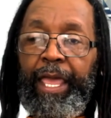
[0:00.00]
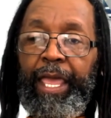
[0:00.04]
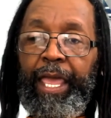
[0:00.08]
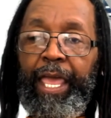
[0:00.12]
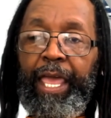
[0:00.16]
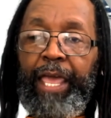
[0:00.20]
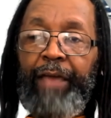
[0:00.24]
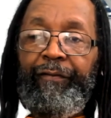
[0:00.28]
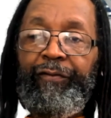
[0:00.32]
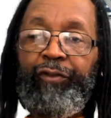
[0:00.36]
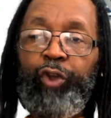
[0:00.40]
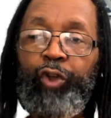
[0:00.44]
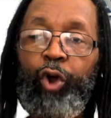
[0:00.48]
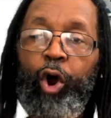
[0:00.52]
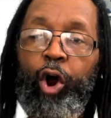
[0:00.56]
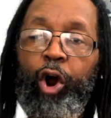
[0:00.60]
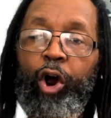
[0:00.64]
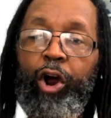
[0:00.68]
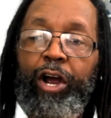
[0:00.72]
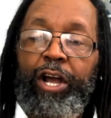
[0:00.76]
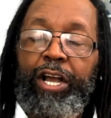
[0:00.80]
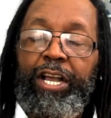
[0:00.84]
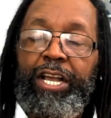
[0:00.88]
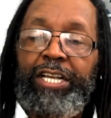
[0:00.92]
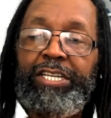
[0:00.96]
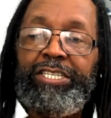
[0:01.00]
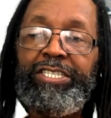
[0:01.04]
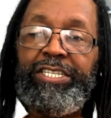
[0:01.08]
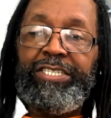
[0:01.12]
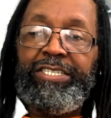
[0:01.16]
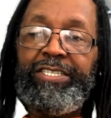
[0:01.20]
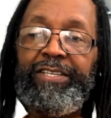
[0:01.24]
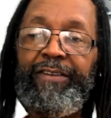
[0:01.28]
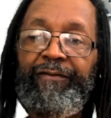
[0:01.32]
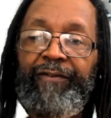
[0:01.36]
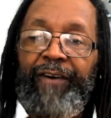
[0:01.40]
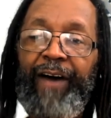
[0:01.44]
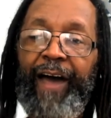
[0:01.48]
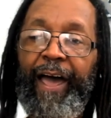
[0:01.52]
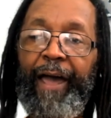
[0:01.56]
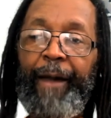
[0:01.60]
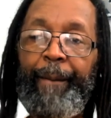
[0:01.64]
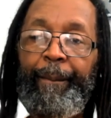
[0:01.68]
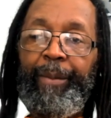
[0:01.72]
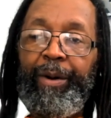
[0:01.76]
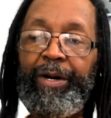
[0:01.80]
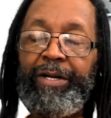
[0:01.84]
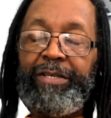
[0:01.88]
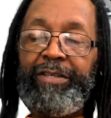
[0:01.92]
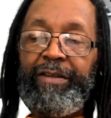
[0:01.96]
if Torah is just the five
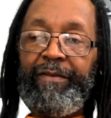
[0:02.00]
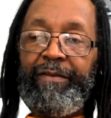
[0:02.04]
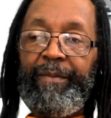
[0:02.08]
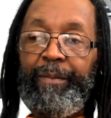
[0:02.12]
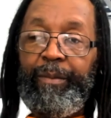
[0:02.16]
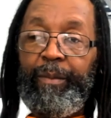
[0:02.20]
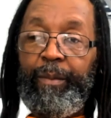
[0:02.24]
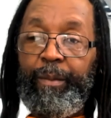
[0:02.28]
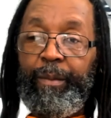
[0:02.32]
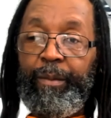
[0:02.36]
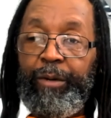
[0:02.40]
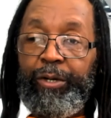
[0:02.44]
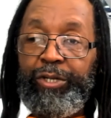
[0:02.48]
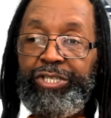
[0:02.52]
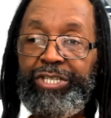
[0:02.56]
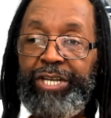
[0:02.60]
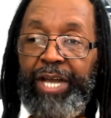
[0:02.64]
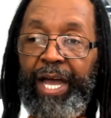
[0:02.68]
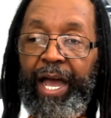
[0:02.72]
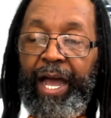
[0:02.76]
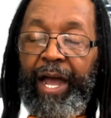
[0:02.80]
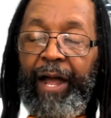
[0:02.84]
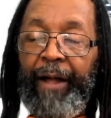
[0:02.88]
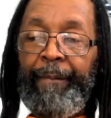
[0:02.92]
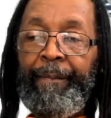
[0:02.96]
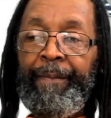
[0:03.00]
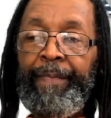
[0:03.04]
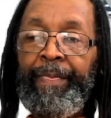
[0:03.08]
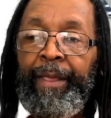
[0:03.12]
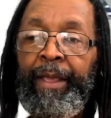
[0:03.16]
books of Musha,